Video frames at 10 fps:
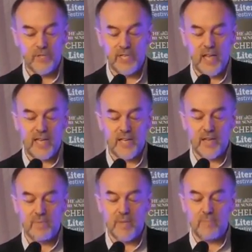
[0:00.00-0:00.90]
which he had
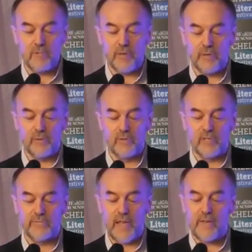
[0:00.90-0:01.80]
no memory
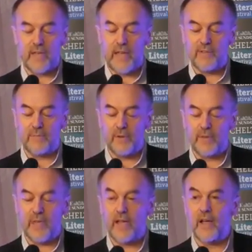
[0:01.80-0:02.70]
thought of ever having
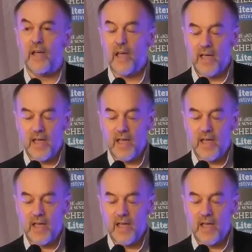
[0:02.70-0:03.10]
put there,